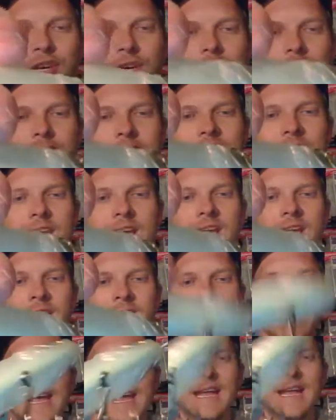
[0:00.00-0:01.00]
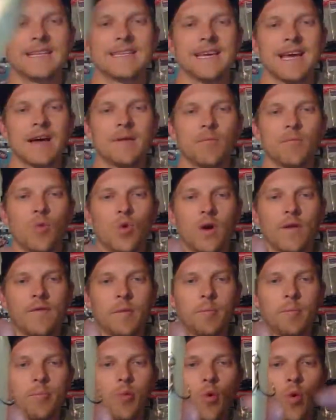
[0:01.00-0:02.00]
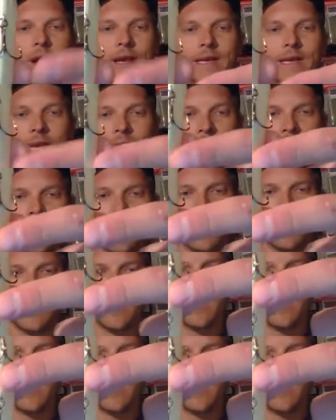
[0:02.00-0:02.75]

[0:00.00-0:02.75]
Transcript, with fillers: you can see, it's got more of a pointy